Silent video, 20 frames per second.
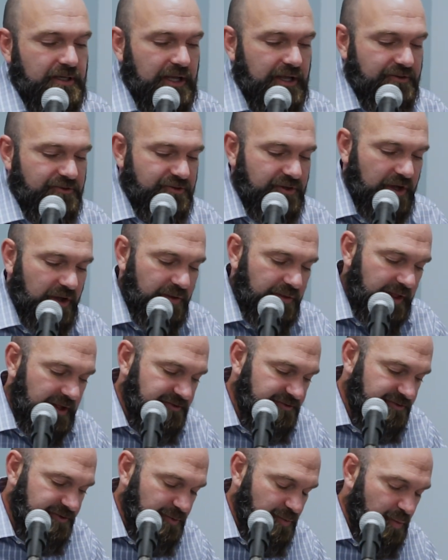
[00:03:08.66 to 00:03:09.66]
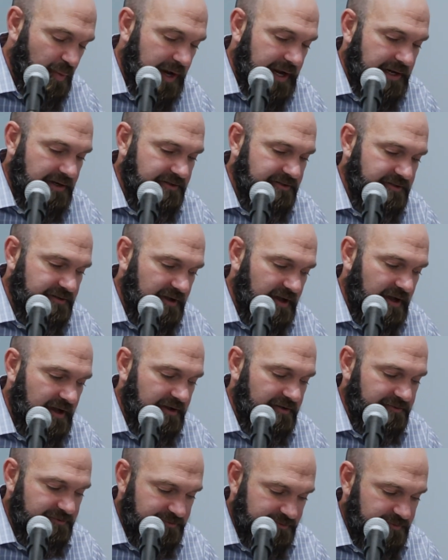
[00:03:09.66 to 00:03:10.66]
And so that's the rate
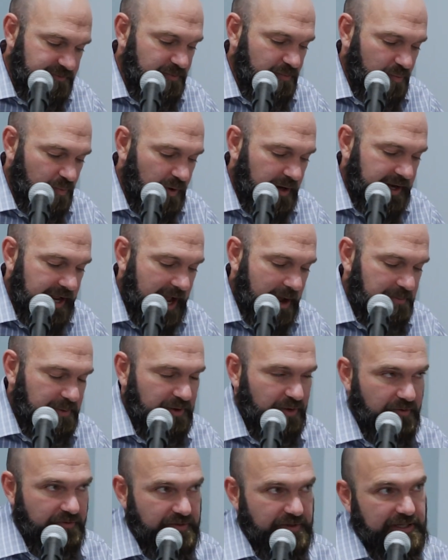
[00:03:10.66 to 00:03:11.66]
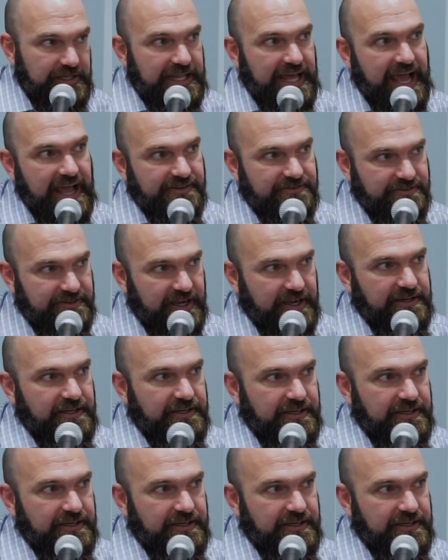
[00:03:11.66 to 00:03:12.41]
of what happened over the last 90